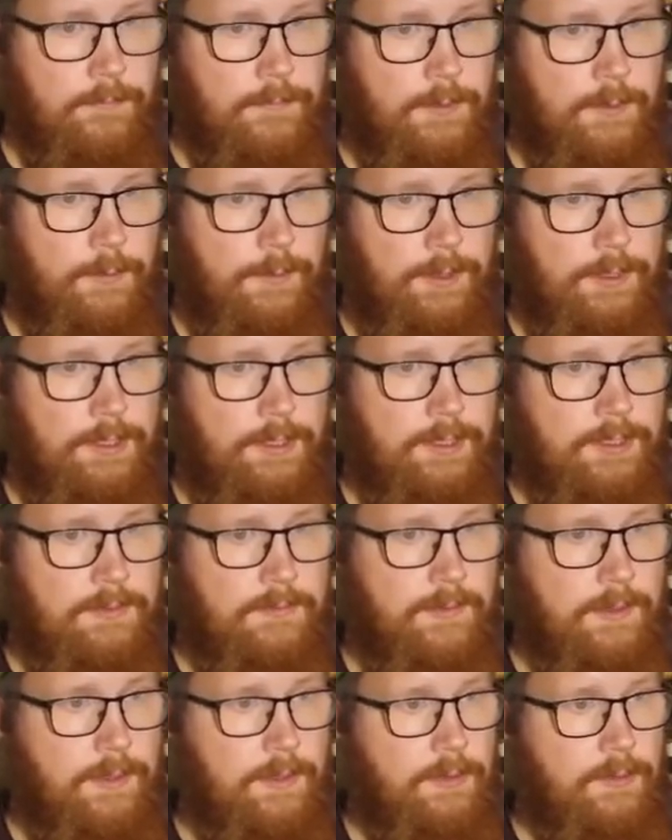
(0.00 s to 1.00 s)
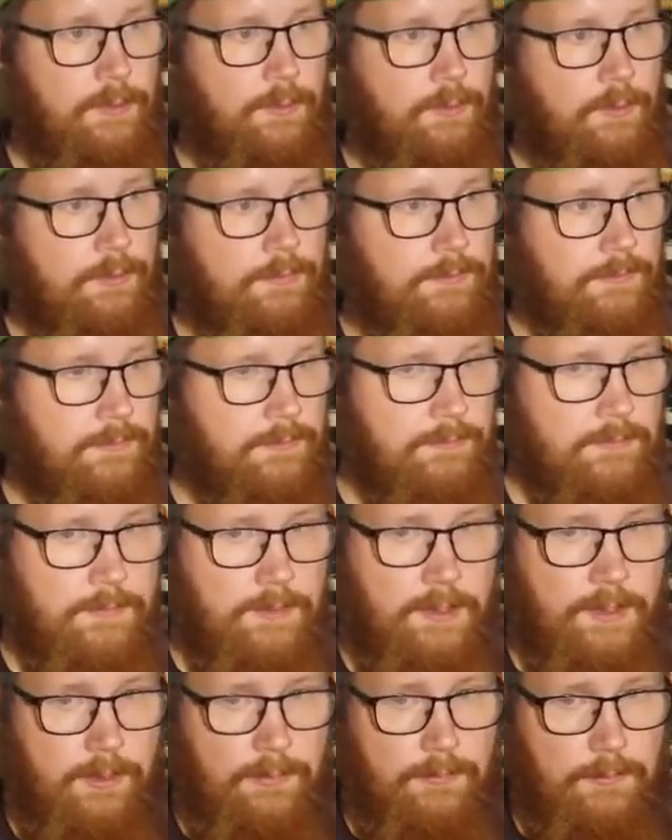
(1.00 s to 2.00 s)
Luigi is very cool.
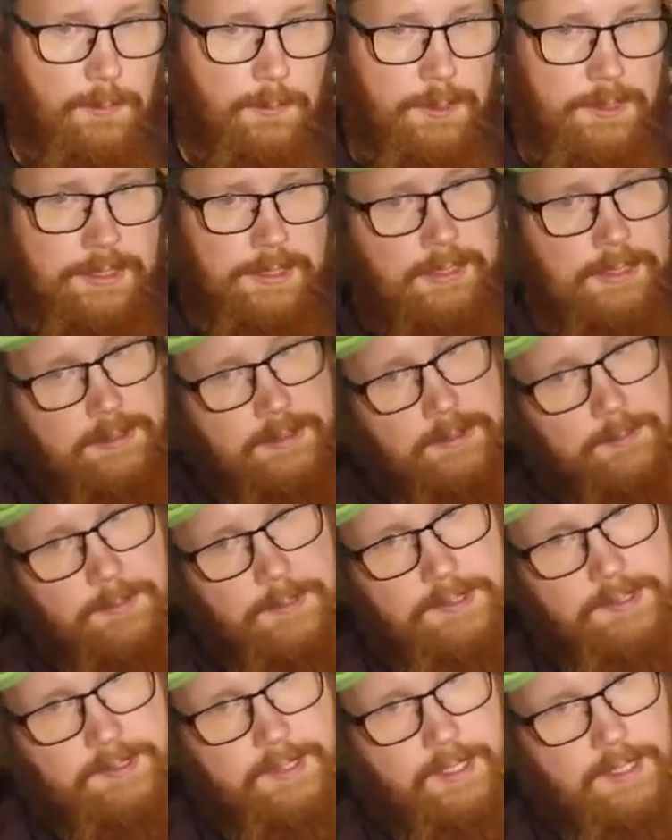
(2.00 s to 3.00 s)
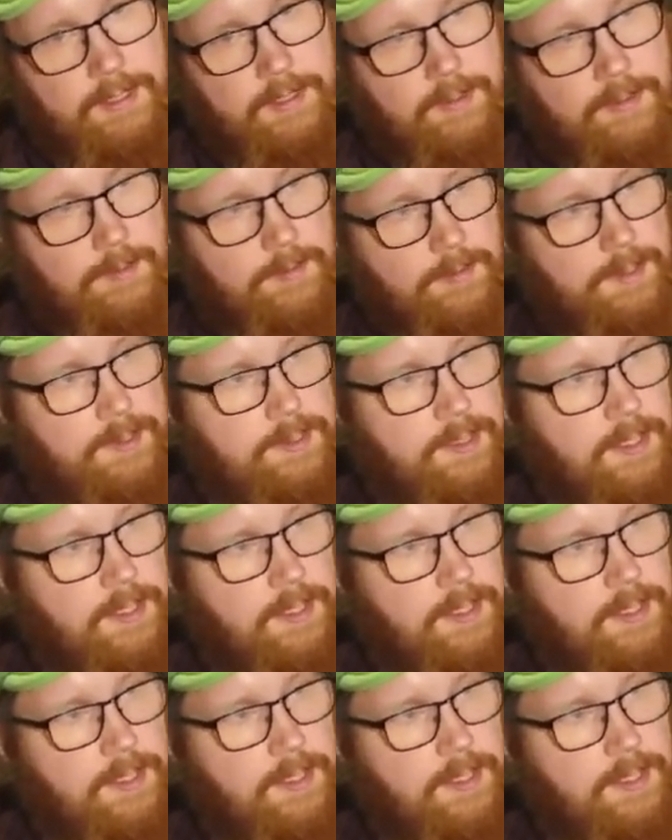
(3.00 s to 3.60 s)
I love Luigi. The best guy, the best